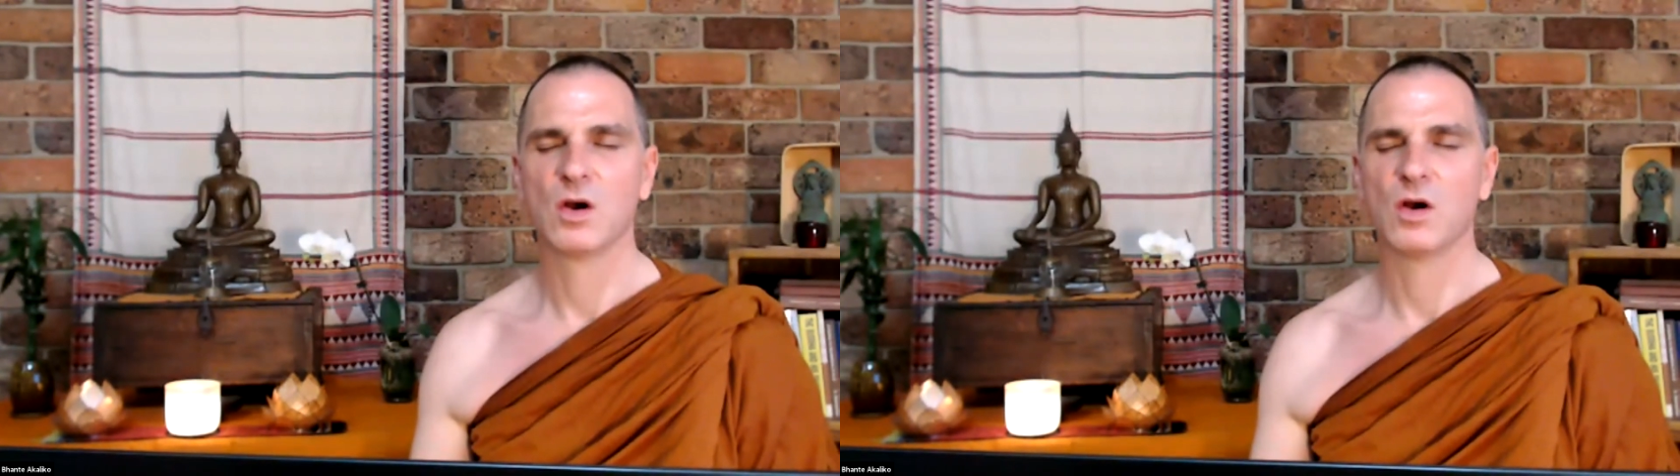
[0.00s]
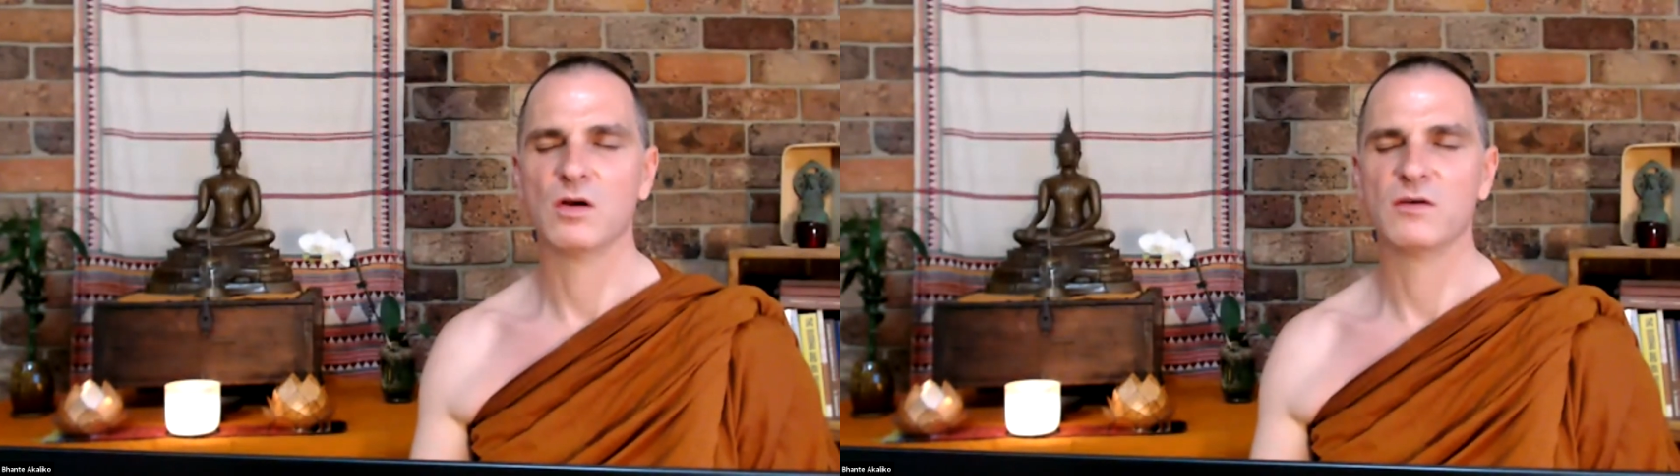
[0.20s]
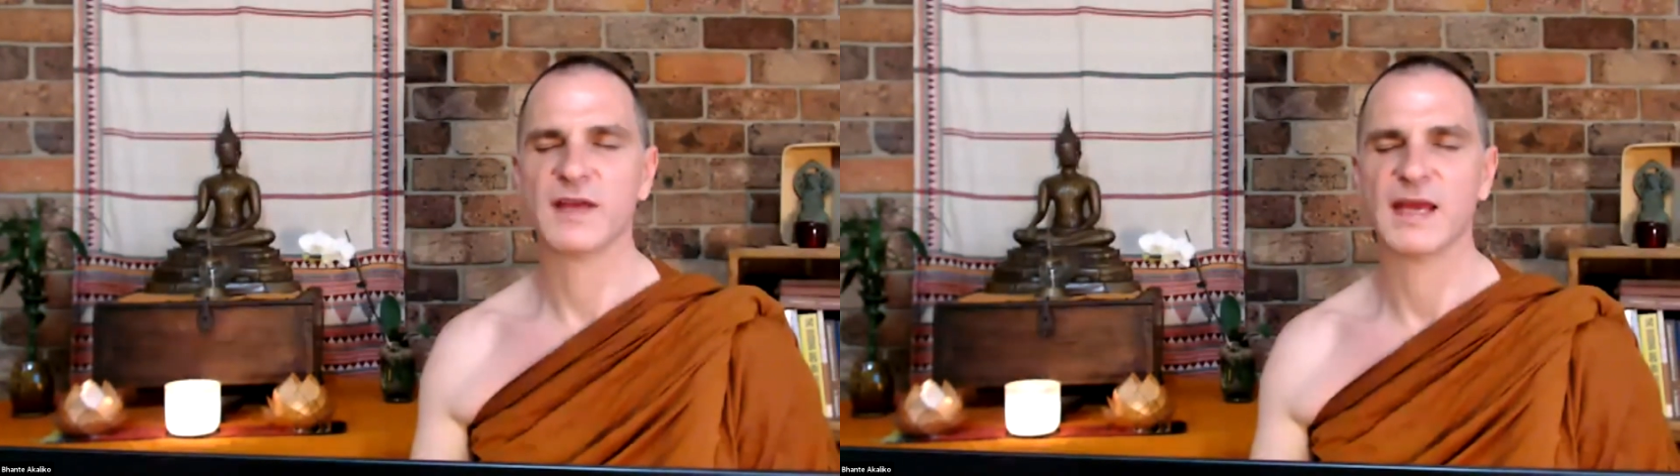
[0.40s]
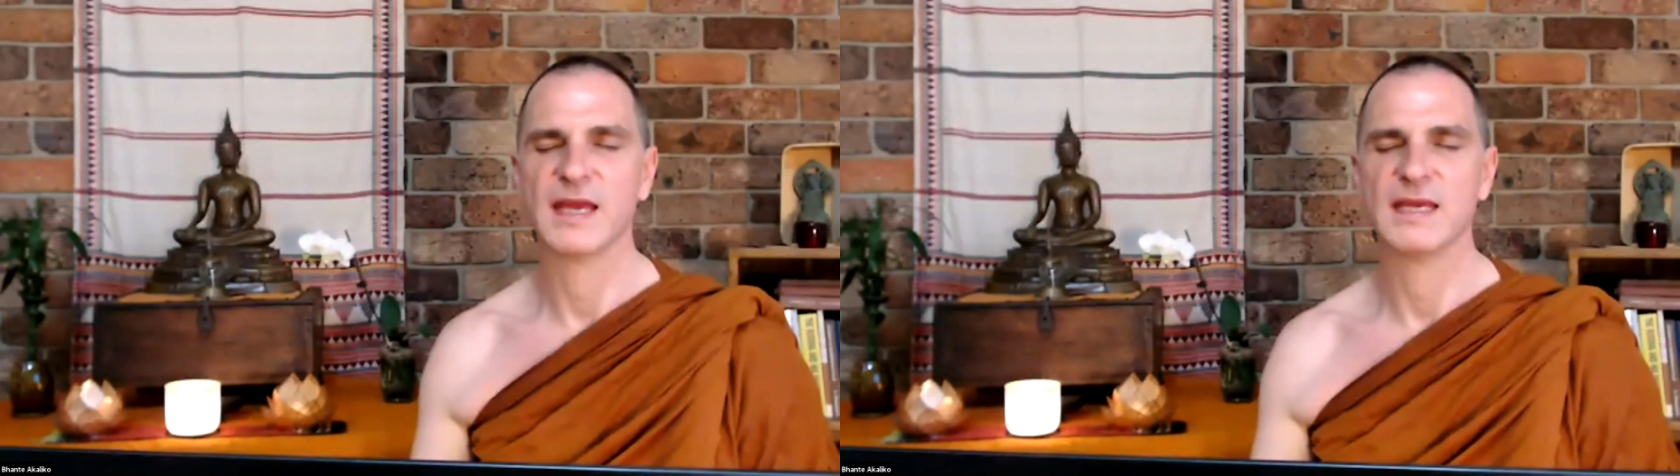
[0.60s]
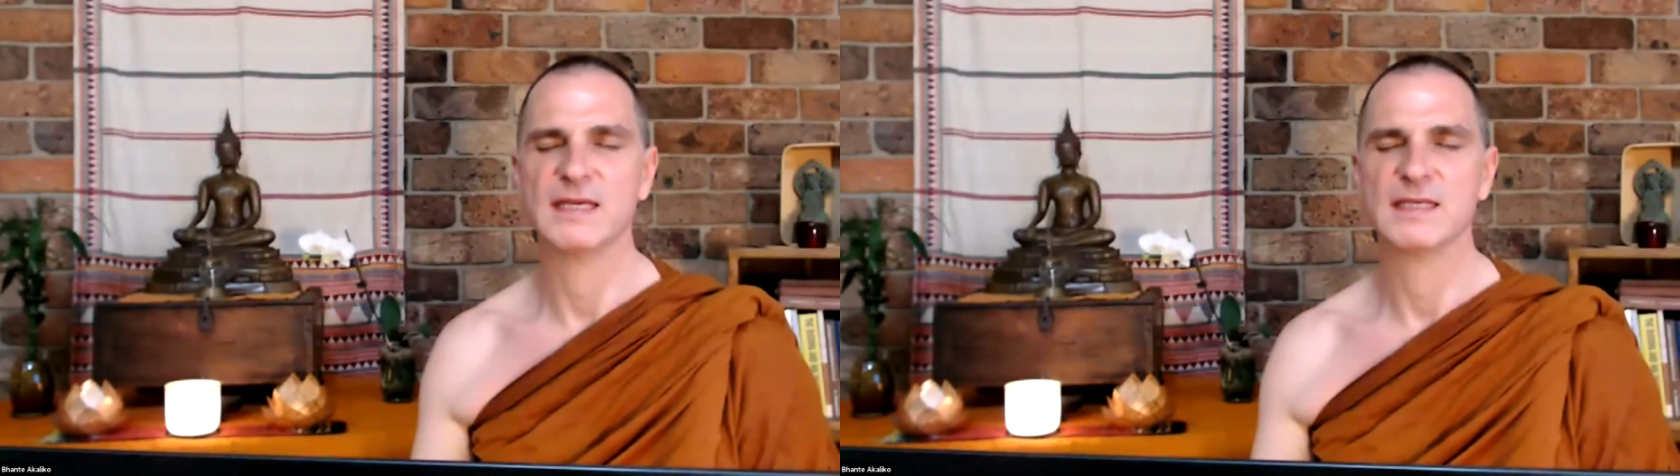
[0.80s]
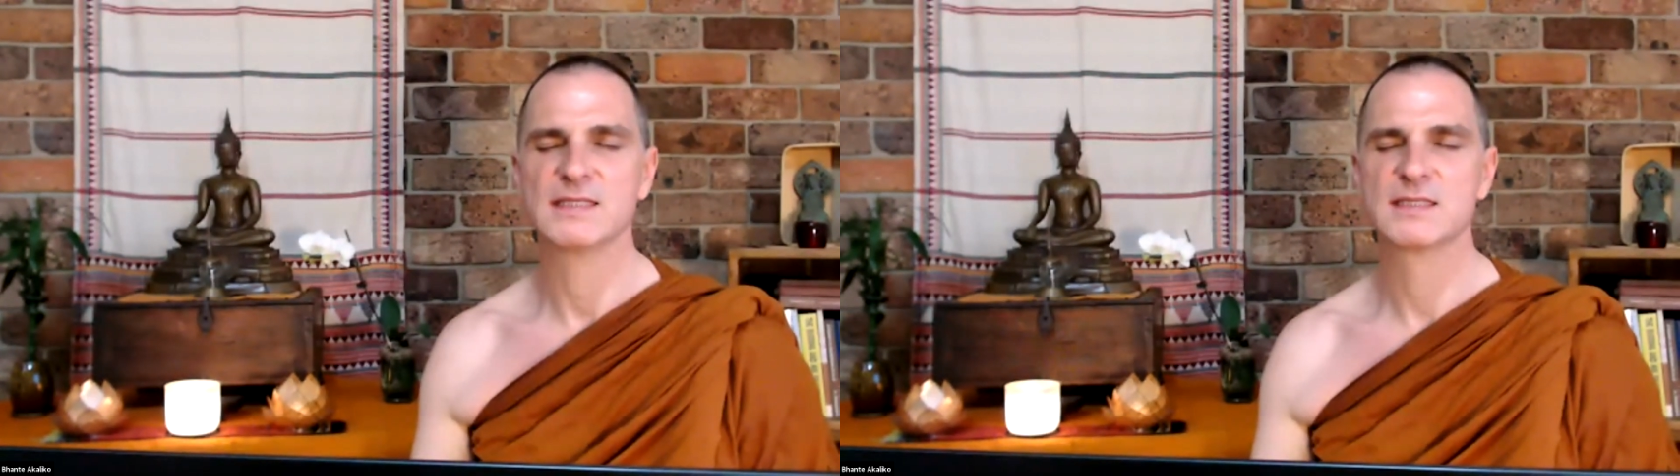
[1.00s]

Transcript: of heat,